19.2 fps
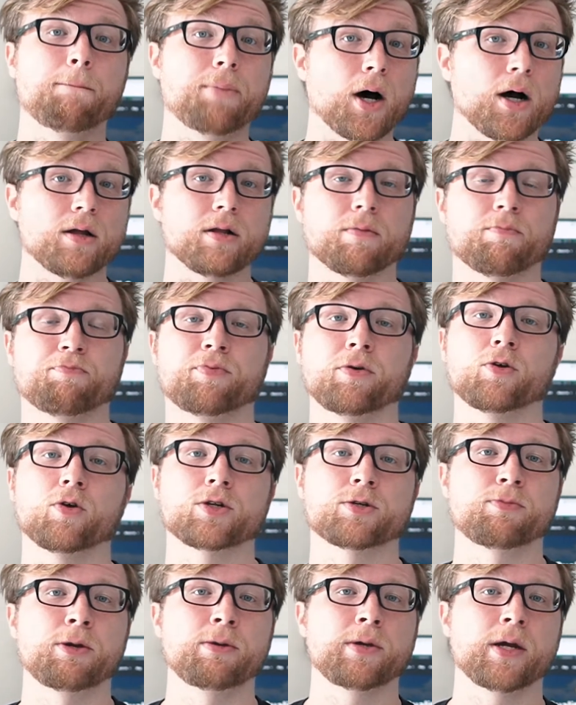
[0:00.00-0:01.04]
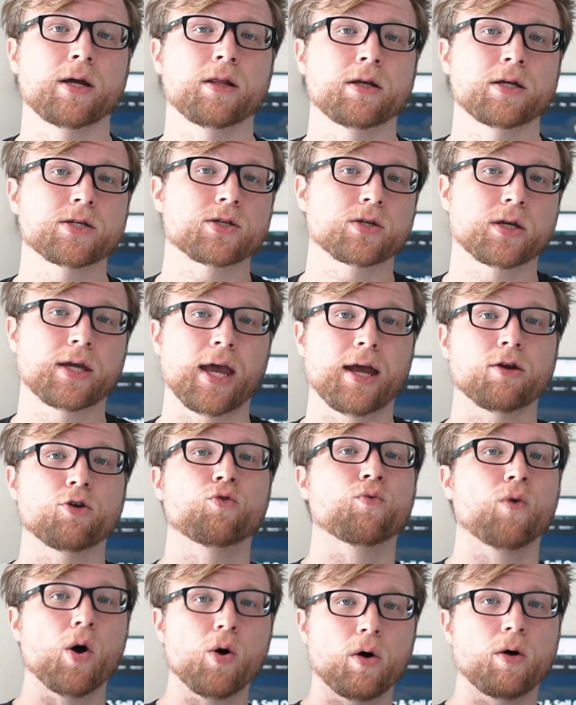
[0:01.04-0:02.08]
But those PBN links can
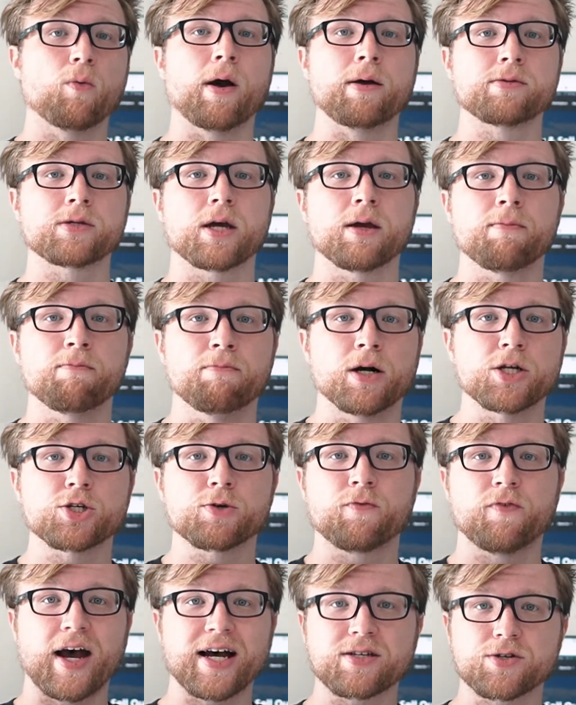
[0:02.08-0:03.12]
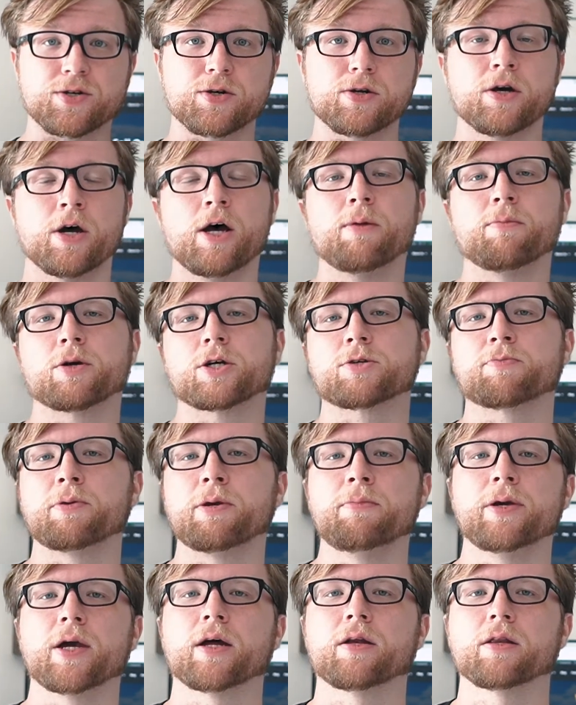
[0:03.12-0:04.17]
grow a website much faster because
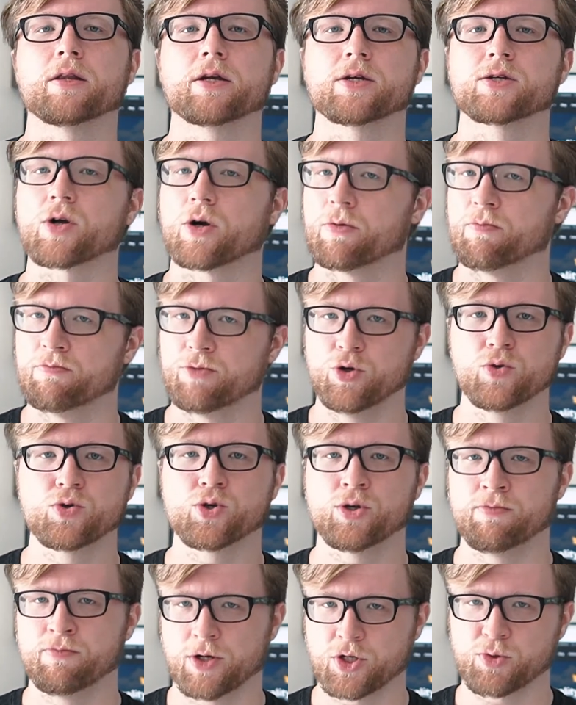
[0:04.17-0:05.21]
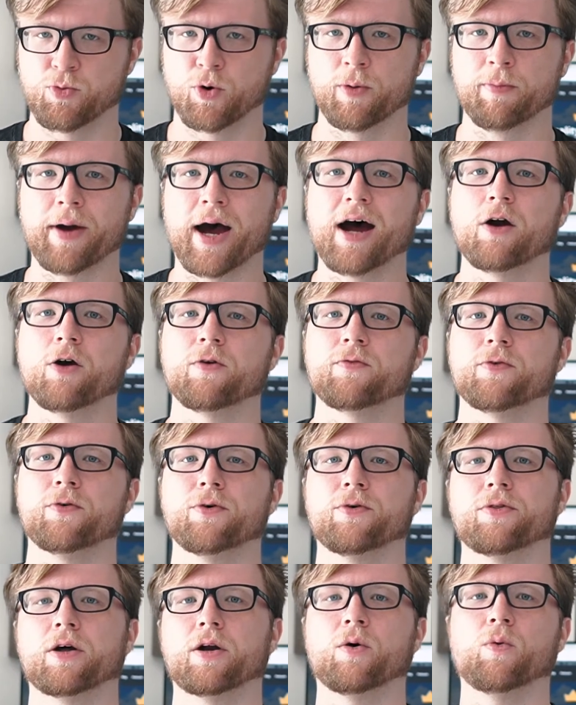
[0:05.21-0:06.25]
PBN links are usually much more
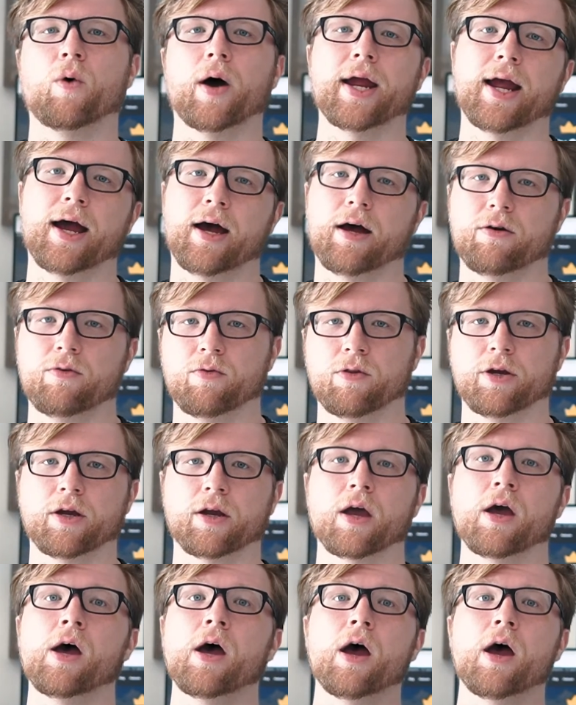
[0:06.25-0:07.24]
powerful than a white hat link.